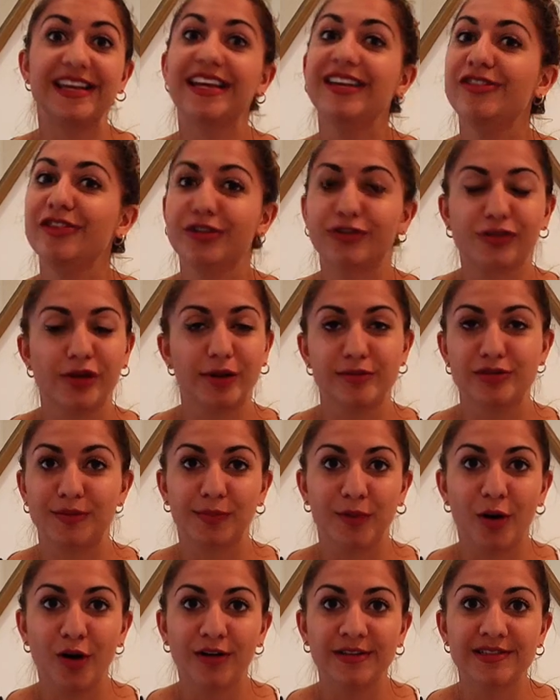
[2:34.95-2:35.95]
in the description
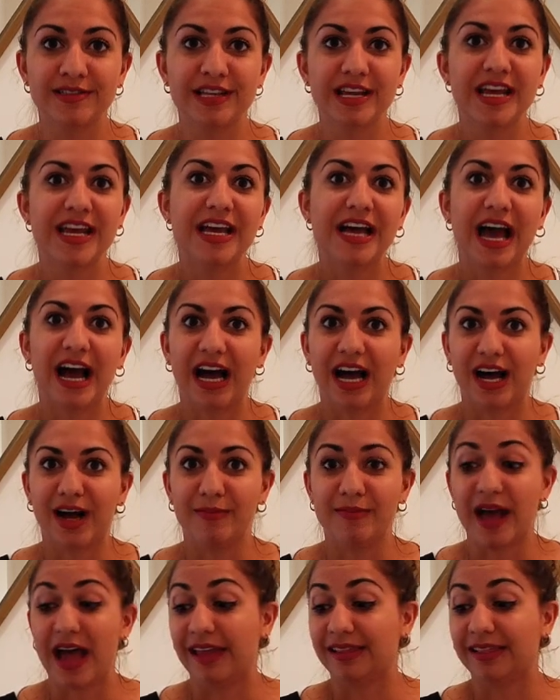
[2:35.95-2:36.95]
box
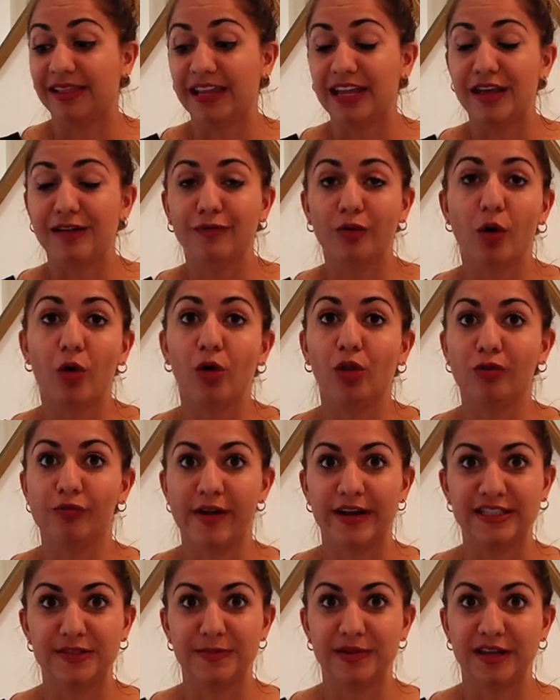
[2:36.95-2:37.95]
and leave all the
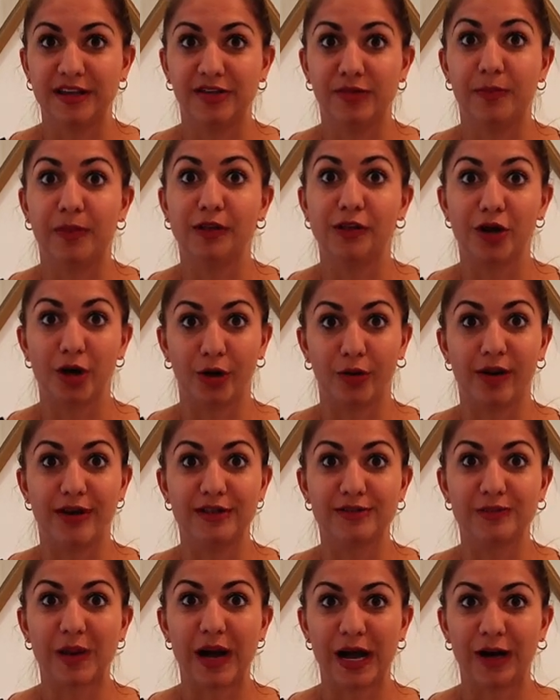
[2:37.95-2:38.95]
recipes below
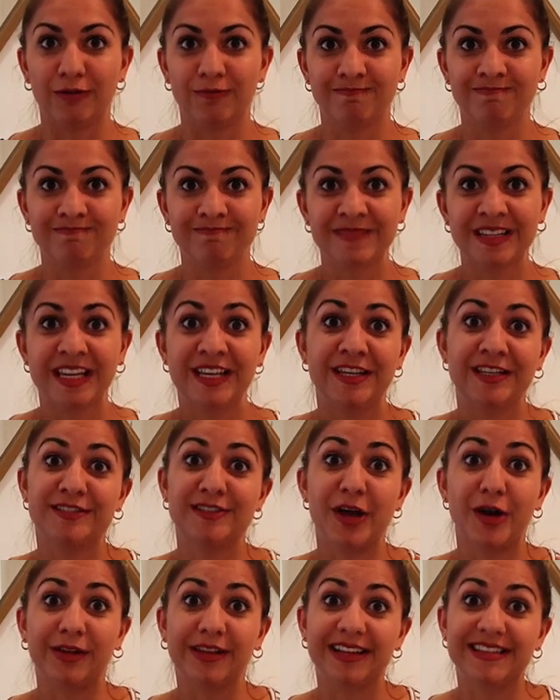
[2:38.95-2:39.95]
as well.
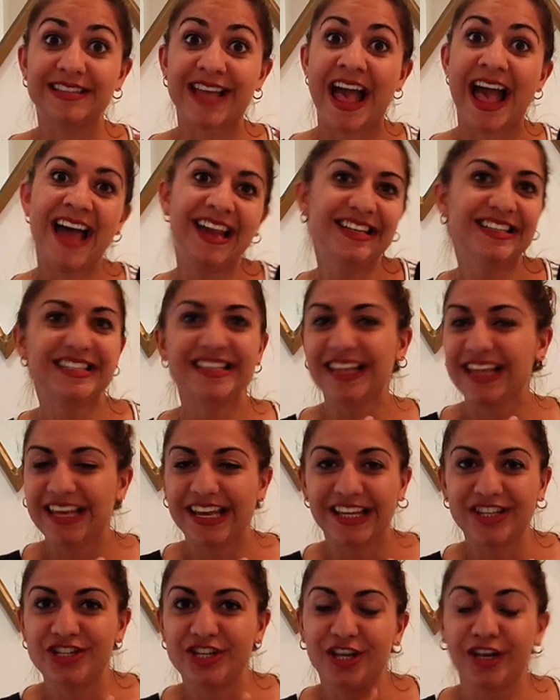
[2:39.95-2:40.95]
So let's head into the
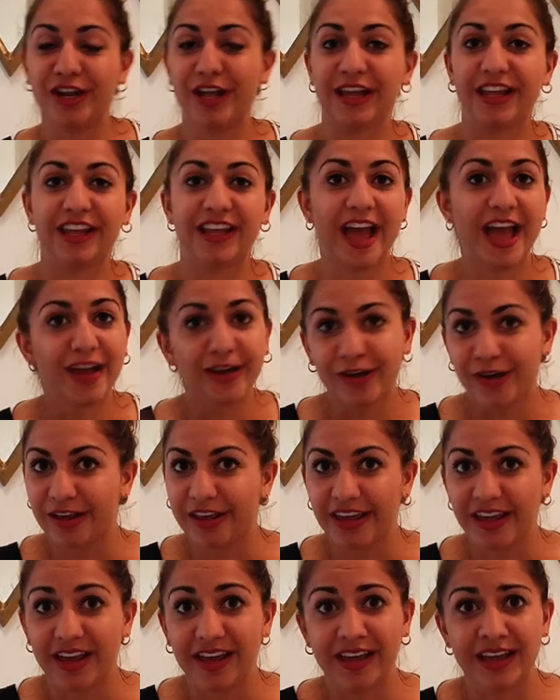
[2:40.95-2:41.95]
kitchen, get
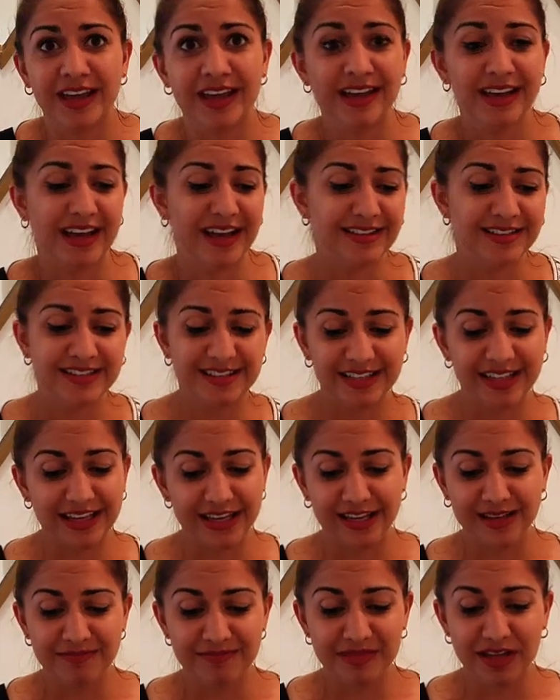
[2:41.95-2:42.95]
cooking, and
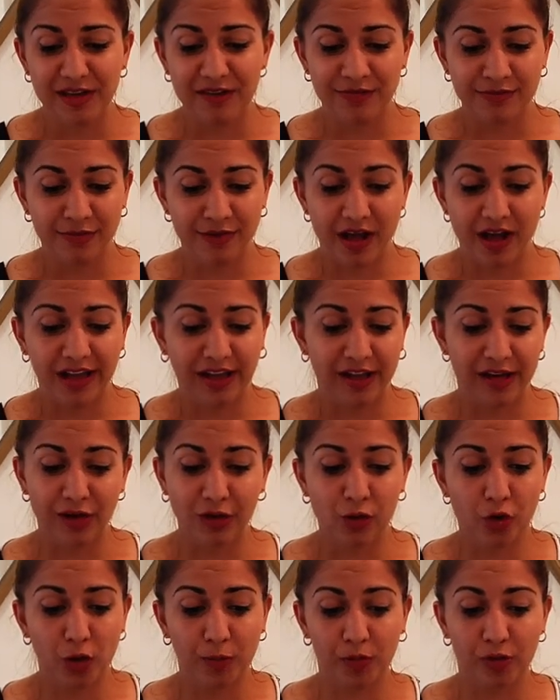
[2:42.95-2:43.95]
see if I can
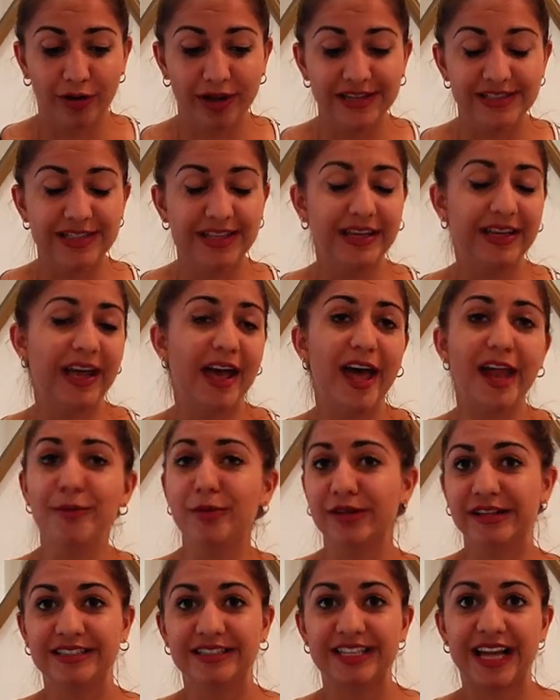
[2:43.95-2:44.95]
incorporate
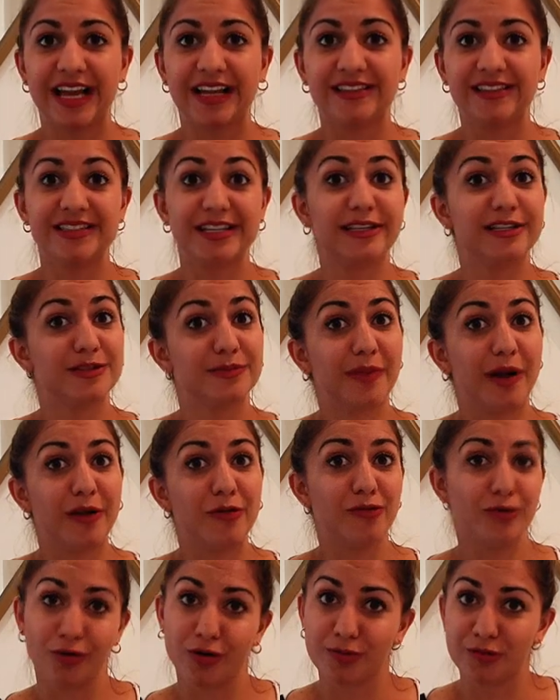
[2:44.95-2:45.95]
edible insects into my
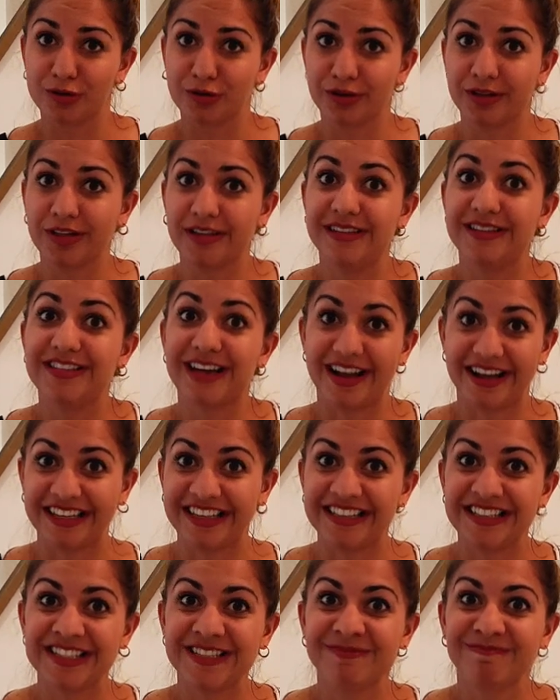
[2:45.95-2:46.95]
normal
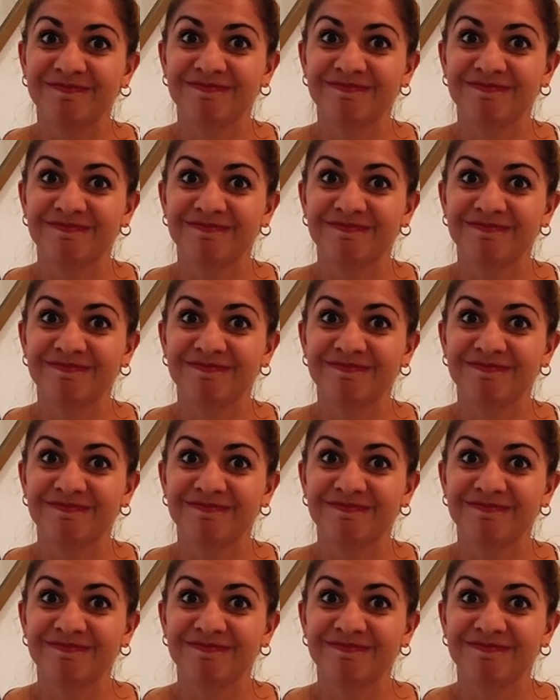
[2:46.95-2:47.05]
diet.